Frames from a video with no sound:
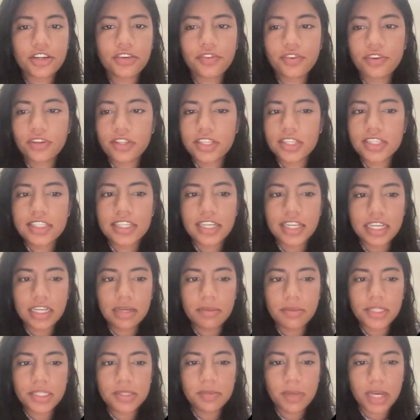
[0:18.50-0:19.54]
for this
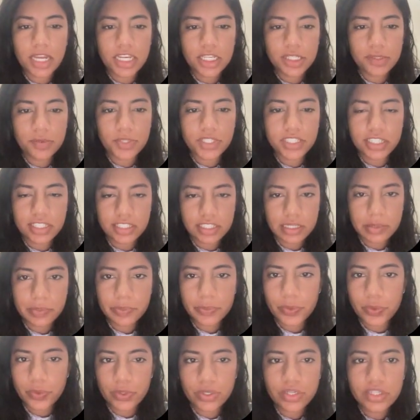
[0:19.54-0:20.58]
database management system
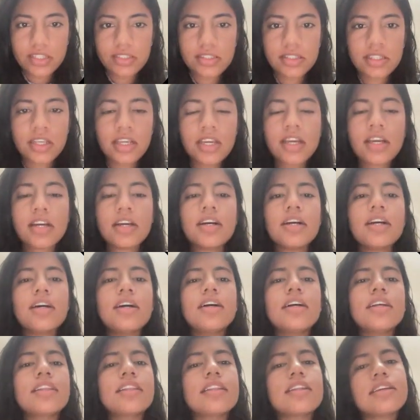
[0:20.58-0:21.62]
course.
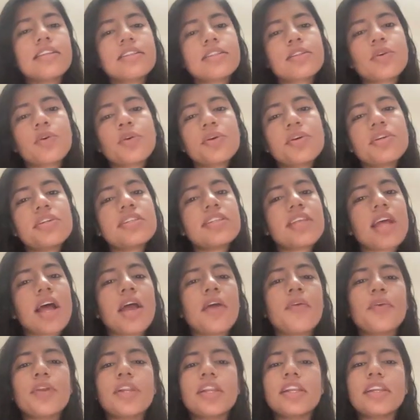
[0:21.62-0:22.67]
In this course,
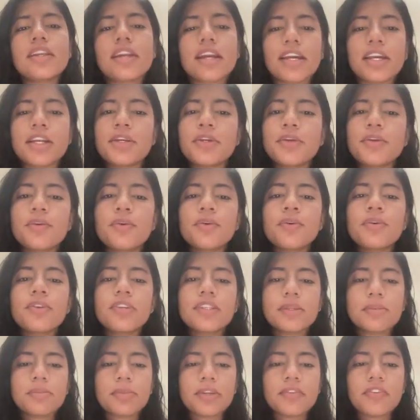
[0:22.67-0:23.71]
I will try to
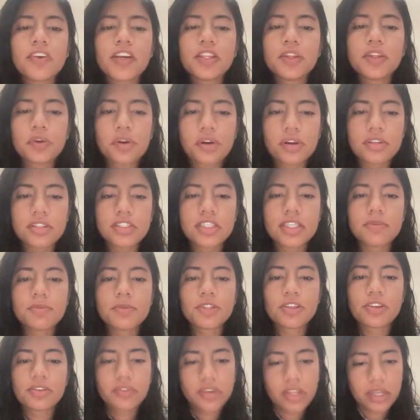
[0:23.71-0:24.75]
simplify the
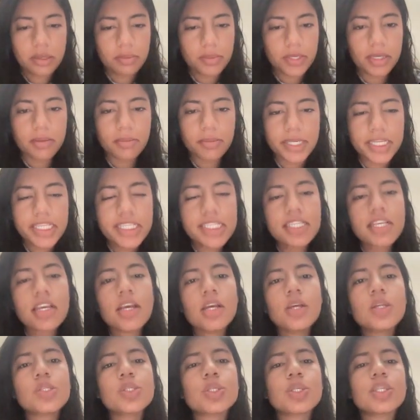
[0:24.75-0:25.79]
concepts of DBMS
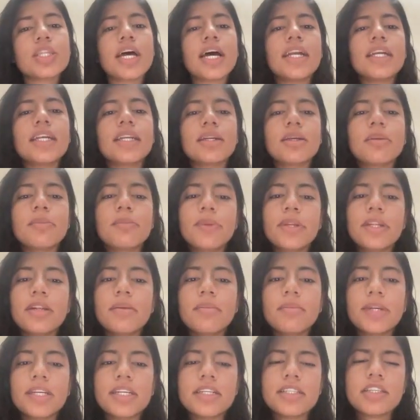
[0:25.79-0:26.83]
so that it
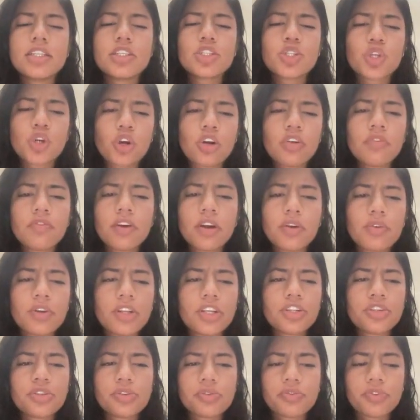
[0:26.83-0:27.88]
builds a strong
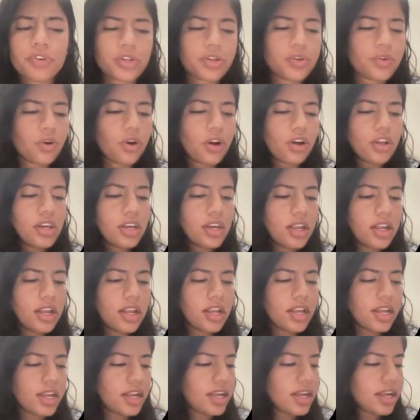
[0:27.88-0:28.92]
foundation for you all.
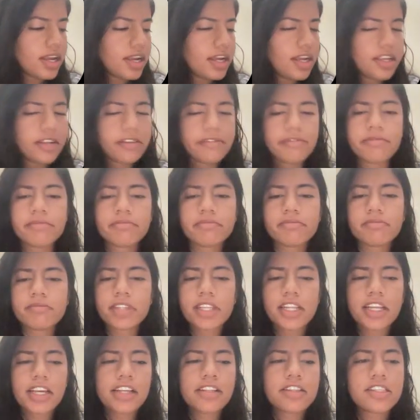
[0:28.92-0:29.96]
And
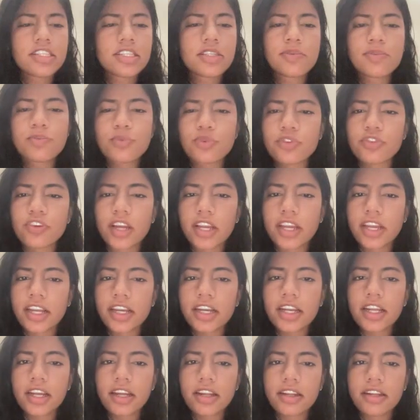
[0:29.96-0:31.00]
let's move
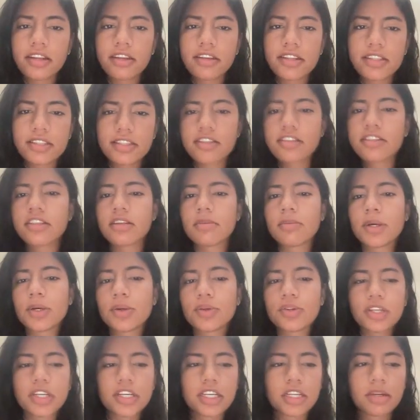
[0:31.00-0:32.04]
ahead and discuss
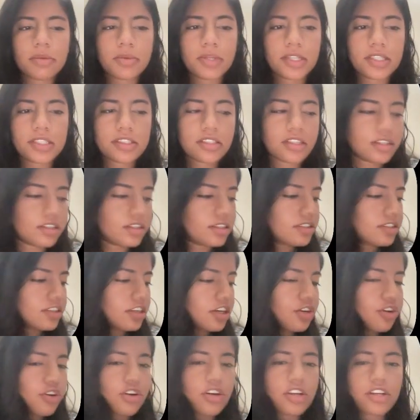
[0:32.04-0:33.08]
about database in this
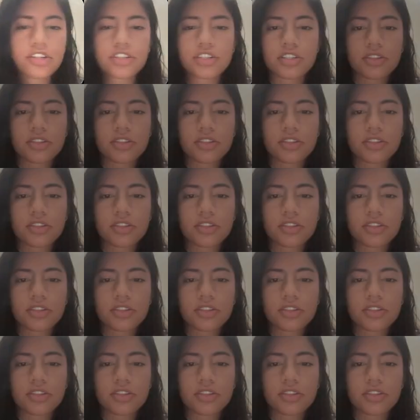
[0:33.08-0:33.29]
introduction